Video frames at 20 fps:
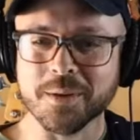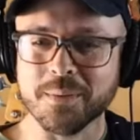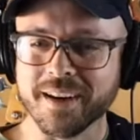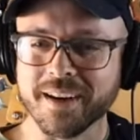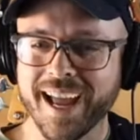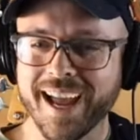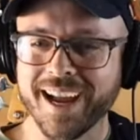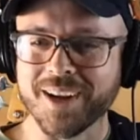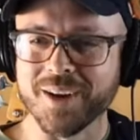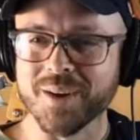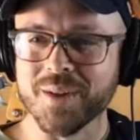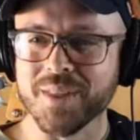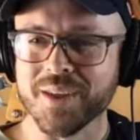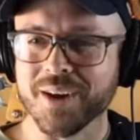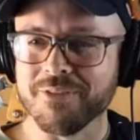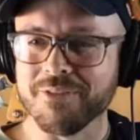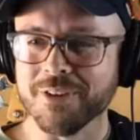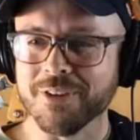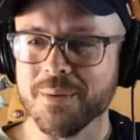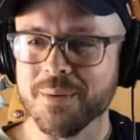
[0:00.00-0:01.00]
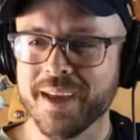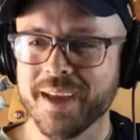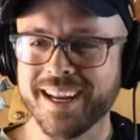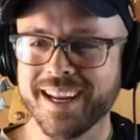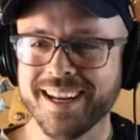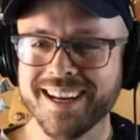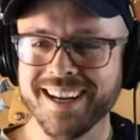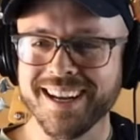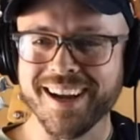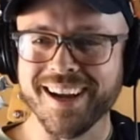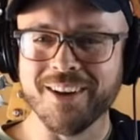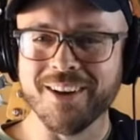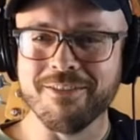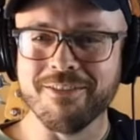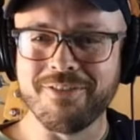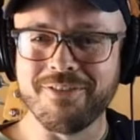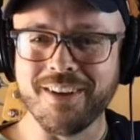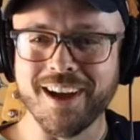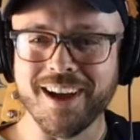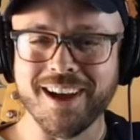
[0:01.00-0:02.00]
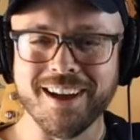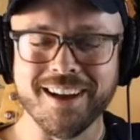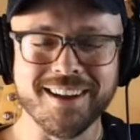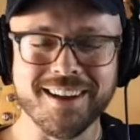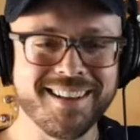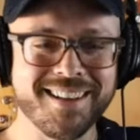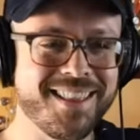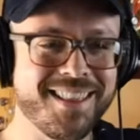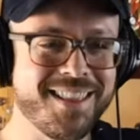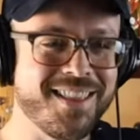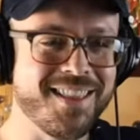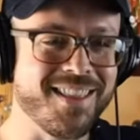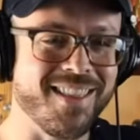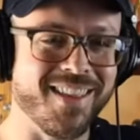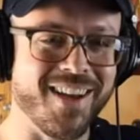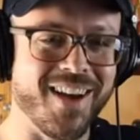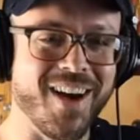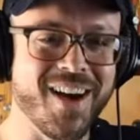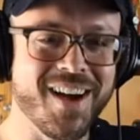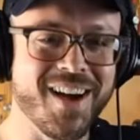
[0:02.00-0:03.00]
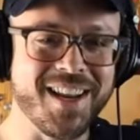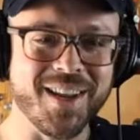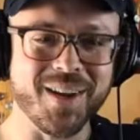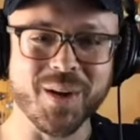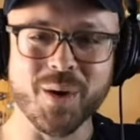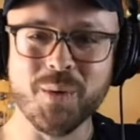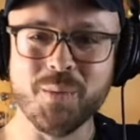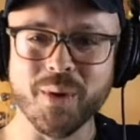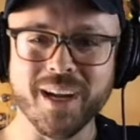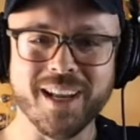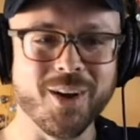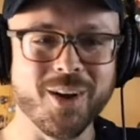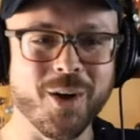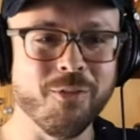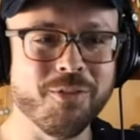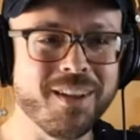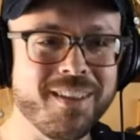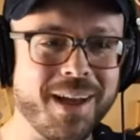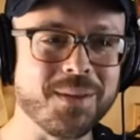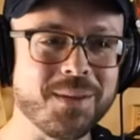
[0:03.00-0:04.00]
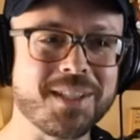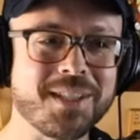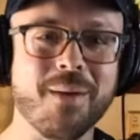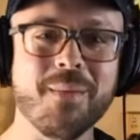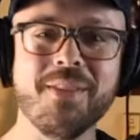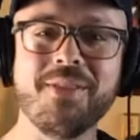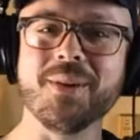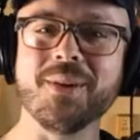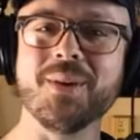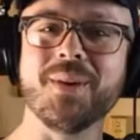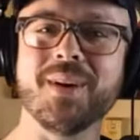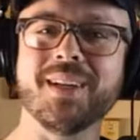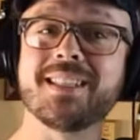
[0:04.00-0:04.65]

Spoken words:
bit of echo there for a minute of the audio, but hopefully that was coming through.